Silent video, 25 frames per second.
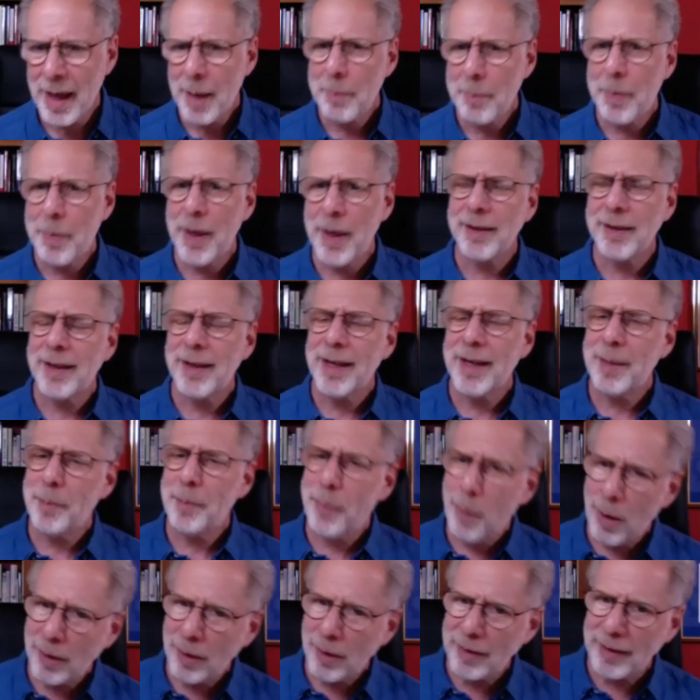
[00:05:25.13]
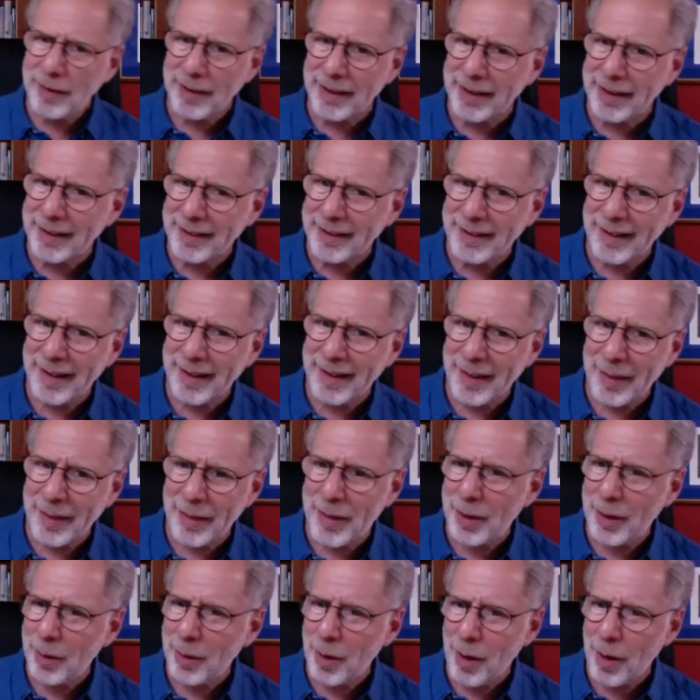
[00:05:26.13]
But importantly,
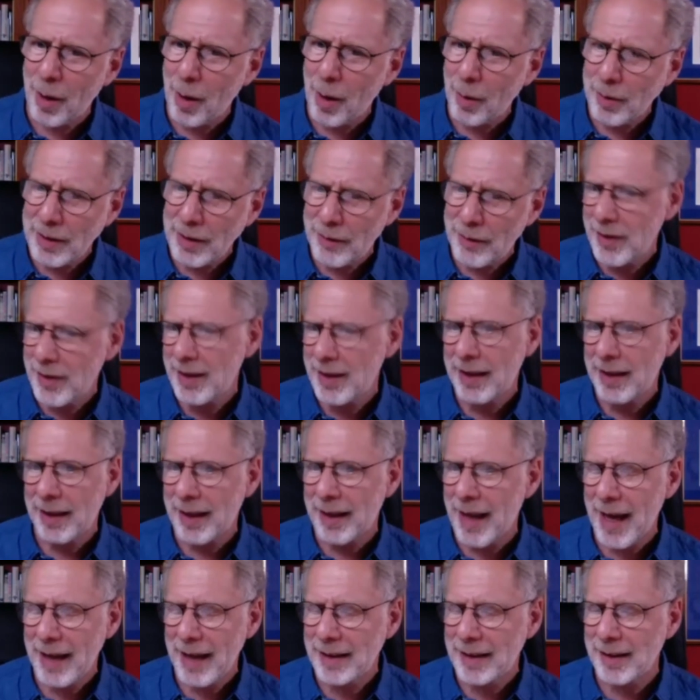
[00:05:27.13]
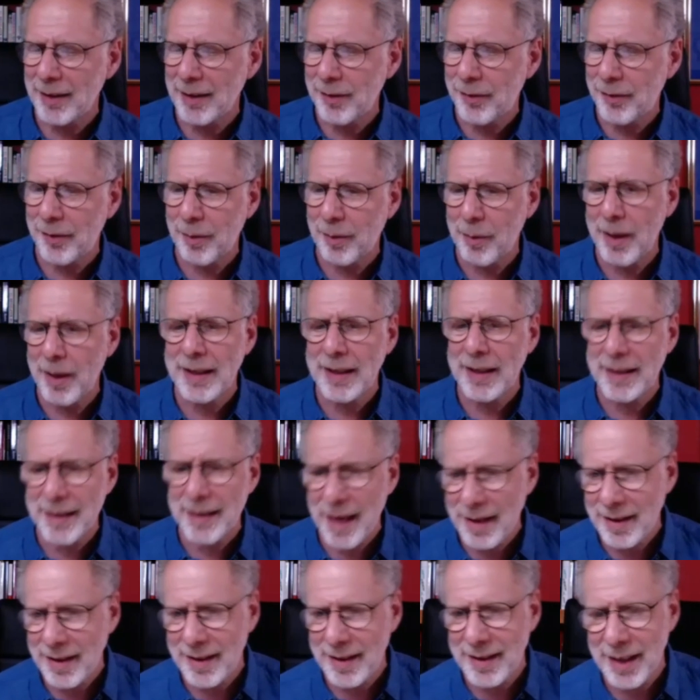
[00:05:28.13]
they're only physically active when it's
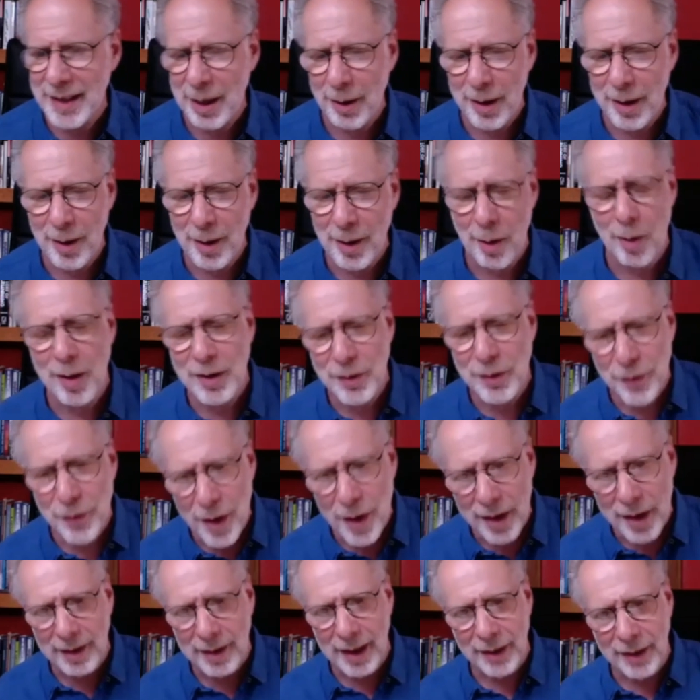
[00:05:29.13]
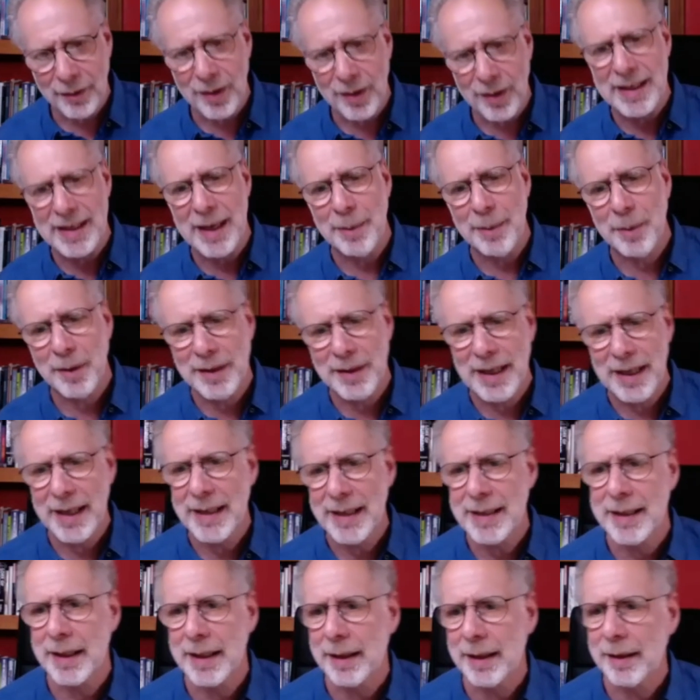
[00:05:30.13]
necessary or it's fun, like, for example,
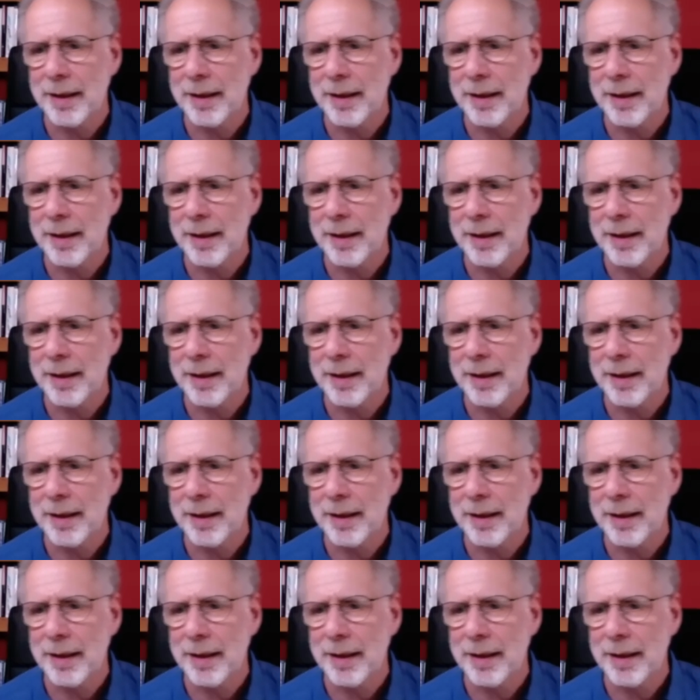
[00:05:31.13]
dancing.